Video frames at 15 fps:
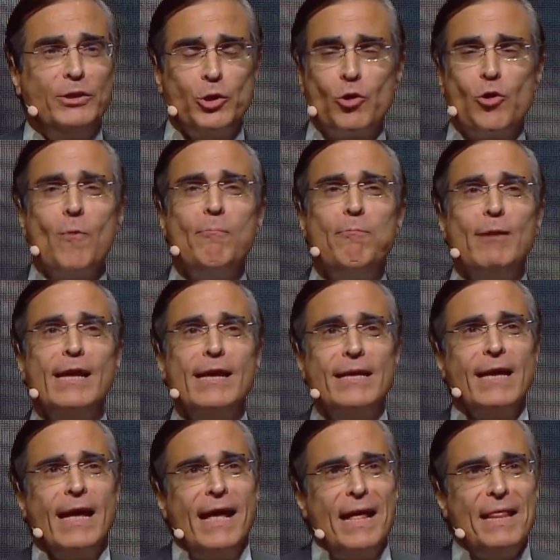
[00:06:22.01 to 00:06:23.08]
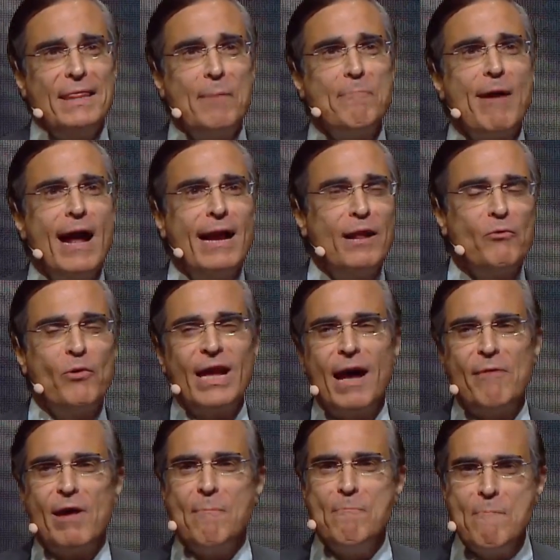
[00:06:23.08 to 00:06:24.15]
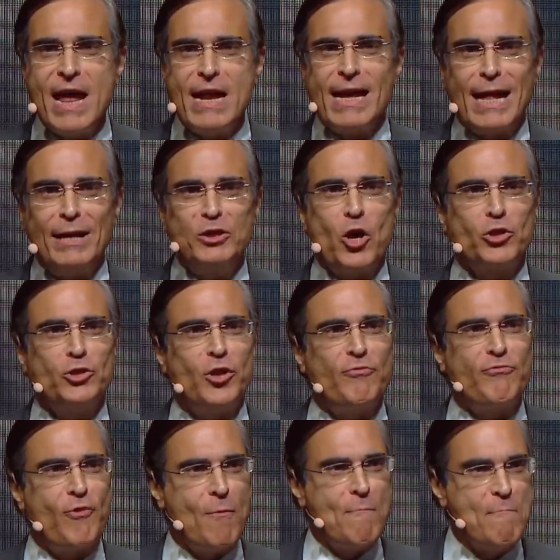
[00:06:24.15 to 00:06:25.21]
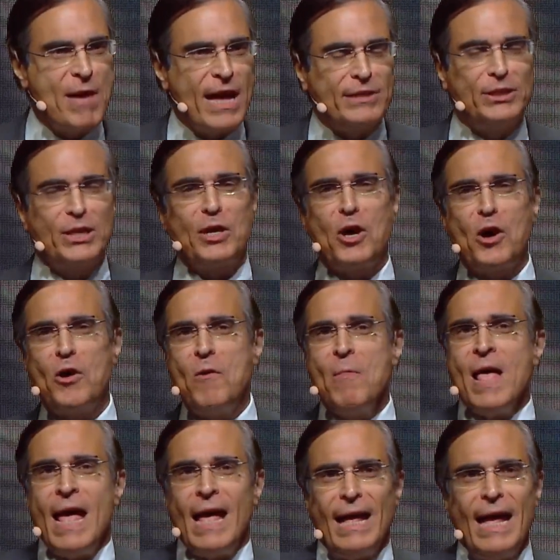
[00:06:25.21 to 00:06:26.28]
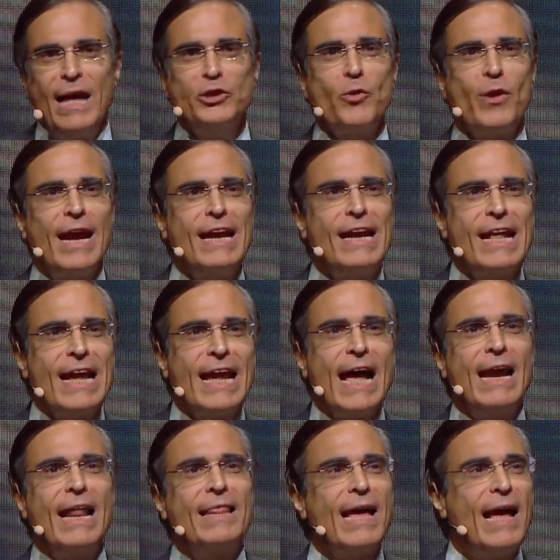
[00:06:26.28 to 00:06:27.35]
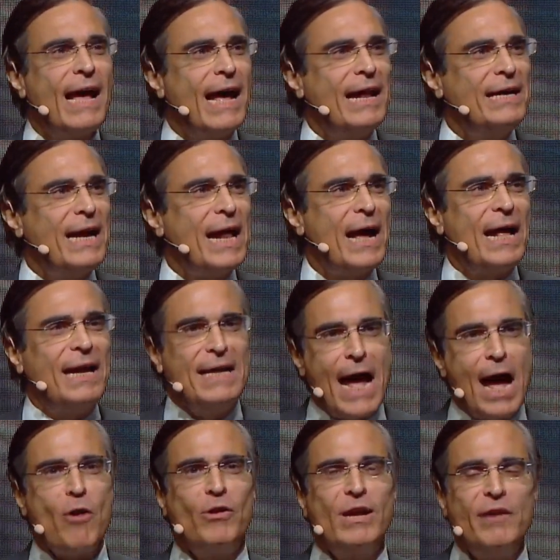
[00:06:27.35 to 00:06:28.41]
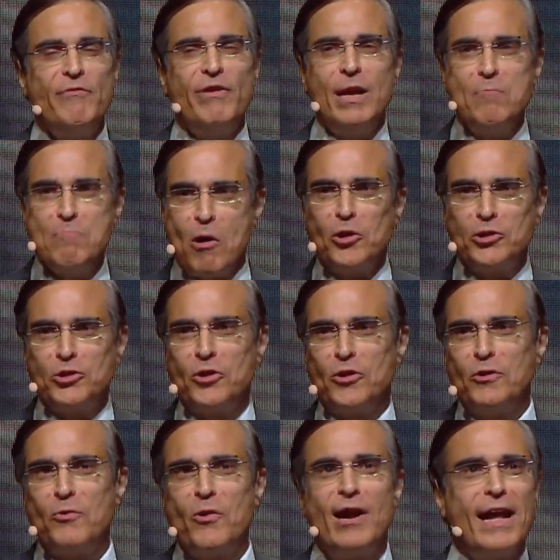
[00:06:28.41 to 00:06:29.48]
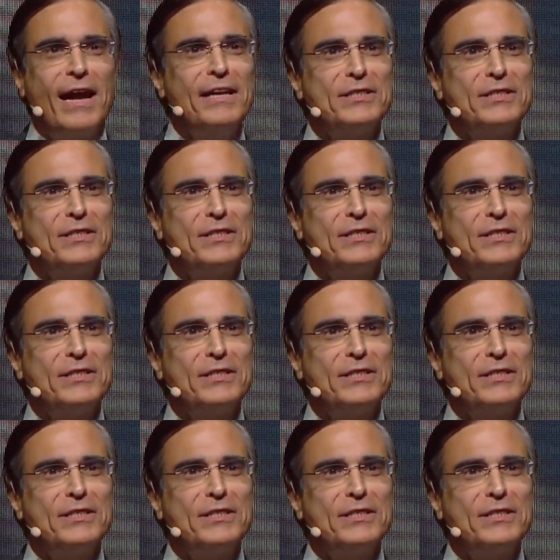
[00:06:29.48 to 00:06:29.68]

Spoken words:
to complete the panel, we have a medical doctor from Mexico, educated in Canada, and now living in Boston, where I